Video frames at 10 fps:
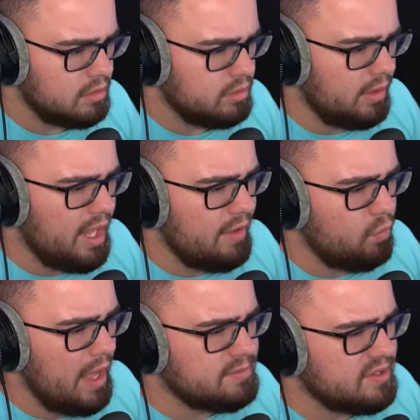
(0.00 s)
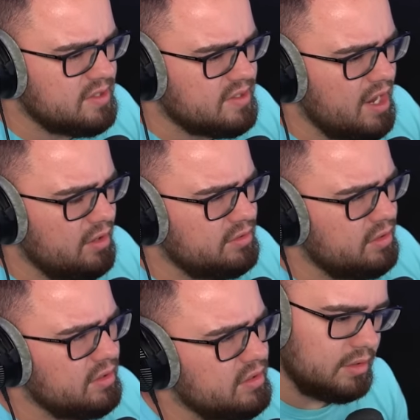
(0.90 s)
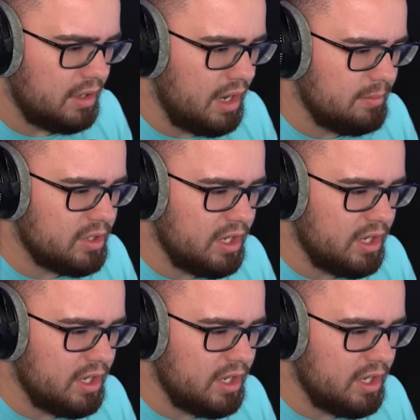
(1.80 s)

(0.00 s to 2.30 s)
Do I not have webs as this character? I'm good.